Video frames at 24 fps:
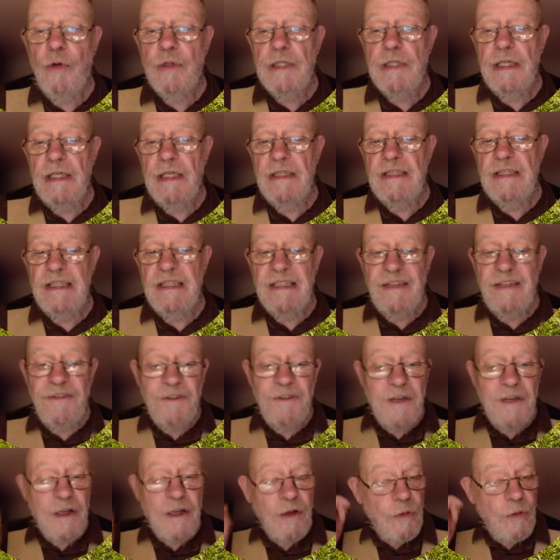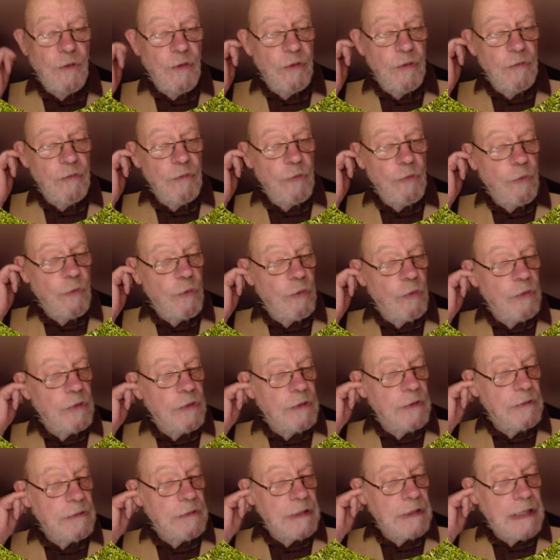is a difficult
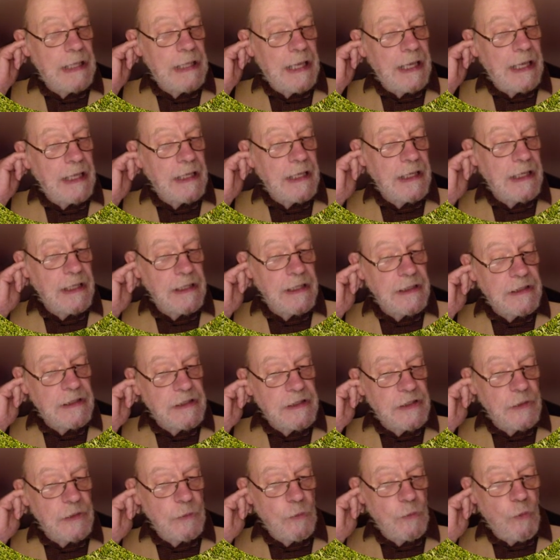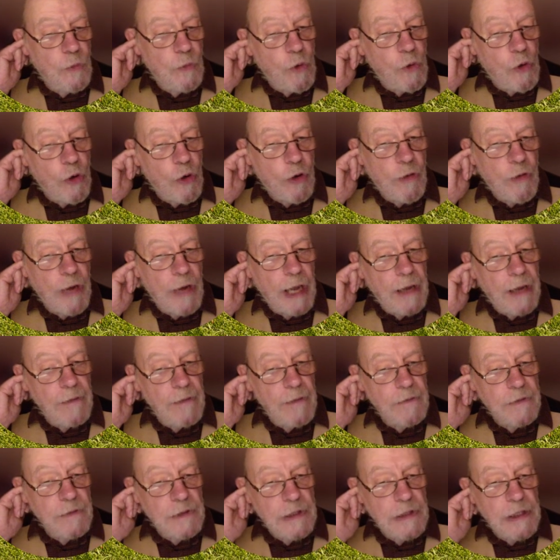lake to walk
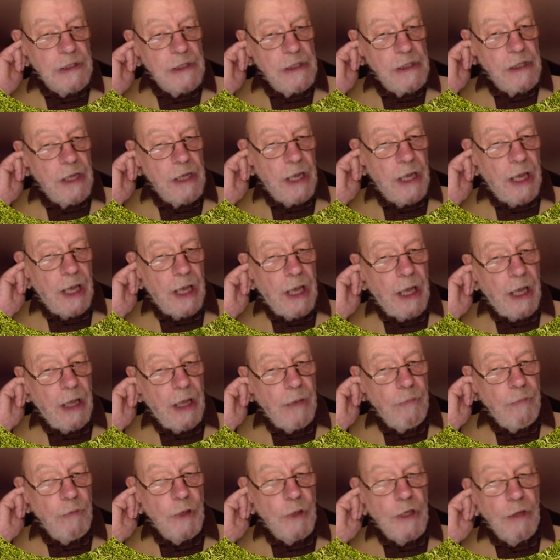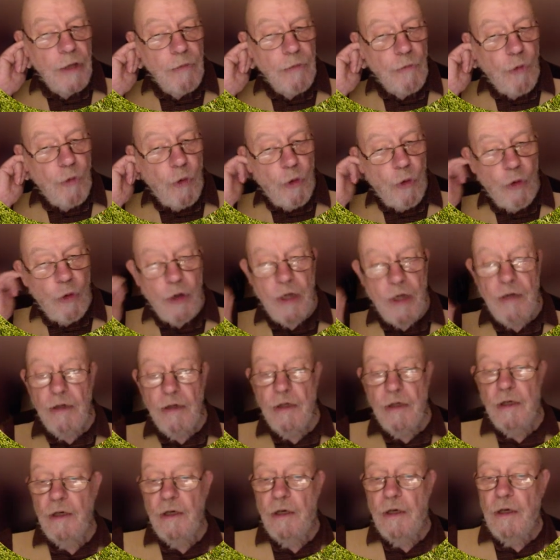round. We can walk,
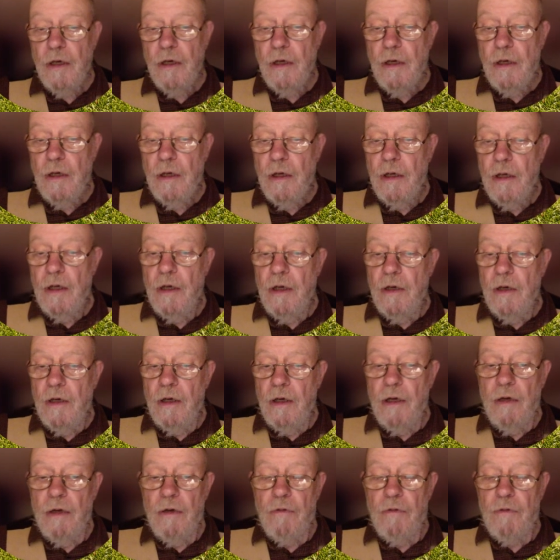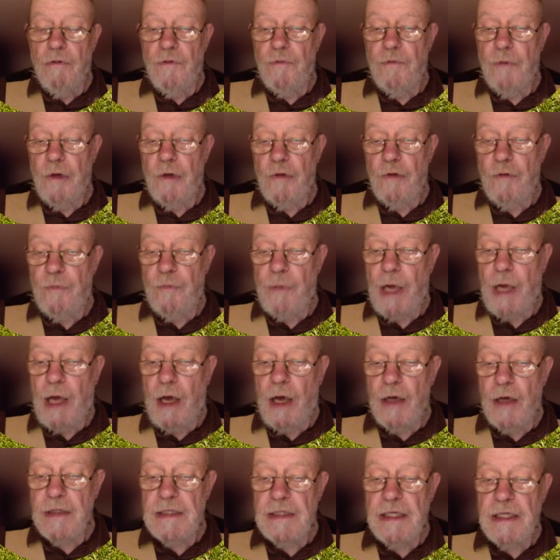we've
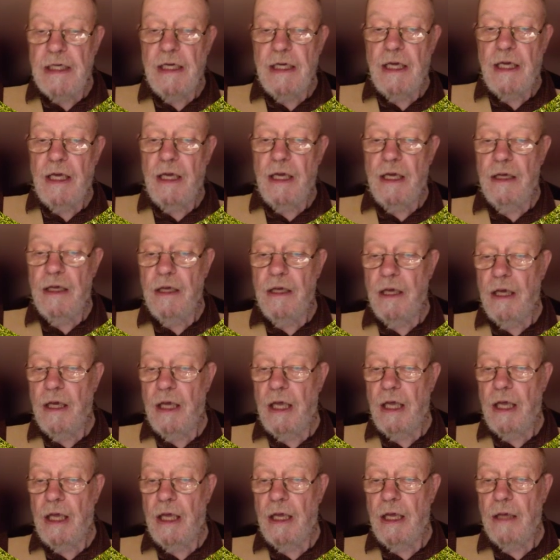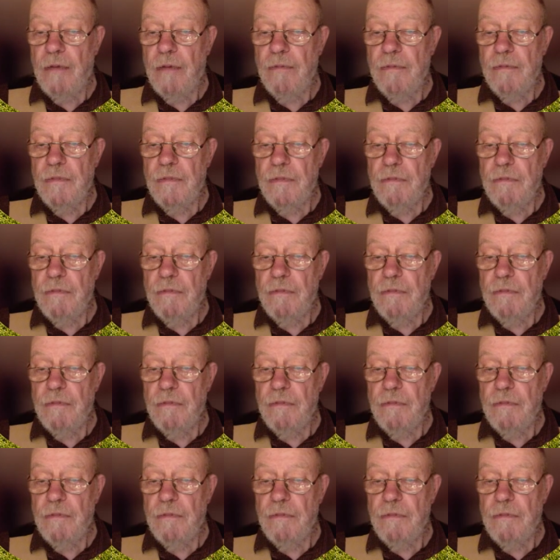parked here to